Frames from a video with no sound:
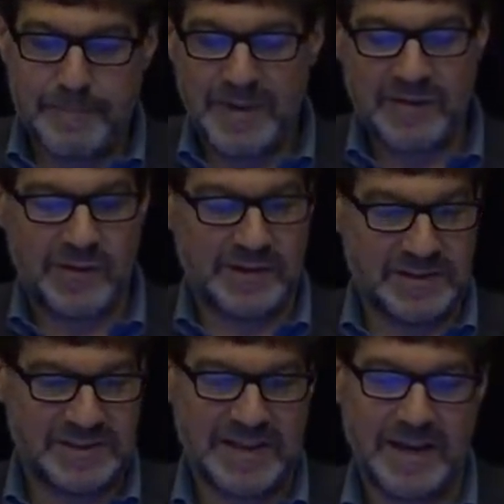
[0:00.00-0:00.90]
Next thing
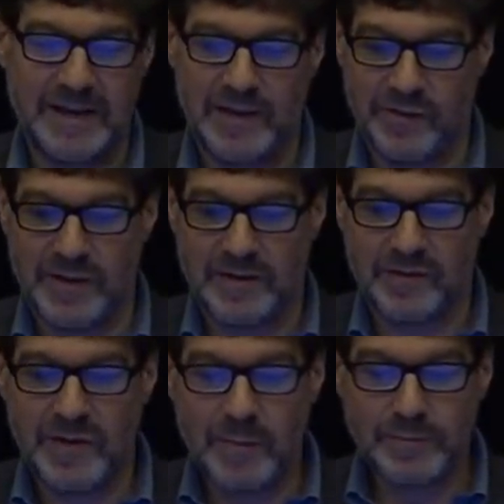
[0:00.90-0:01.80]
to say is that
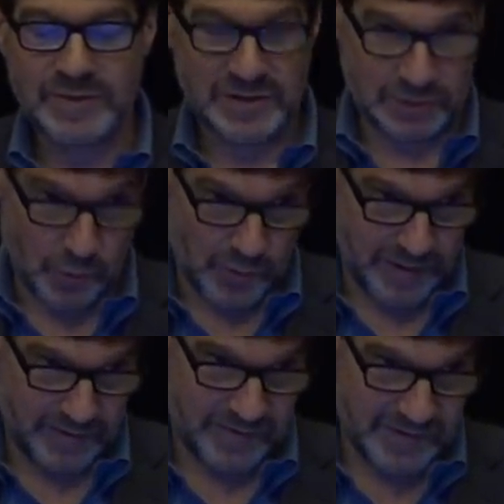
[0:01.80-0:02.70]
some
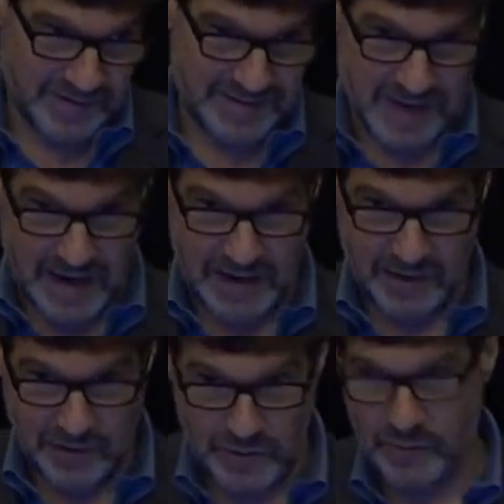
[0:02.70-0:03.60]
stories
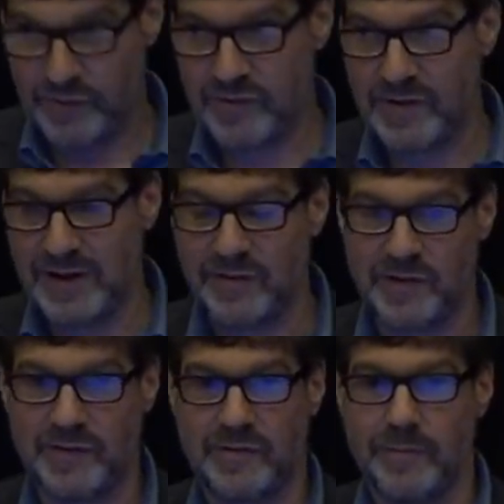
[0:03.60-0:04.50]
diagnose a
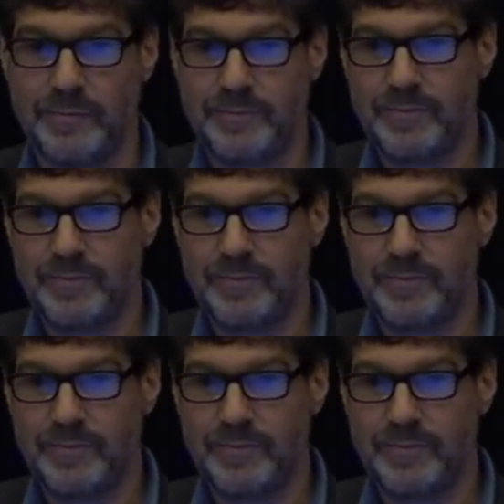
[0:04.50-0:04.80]
system.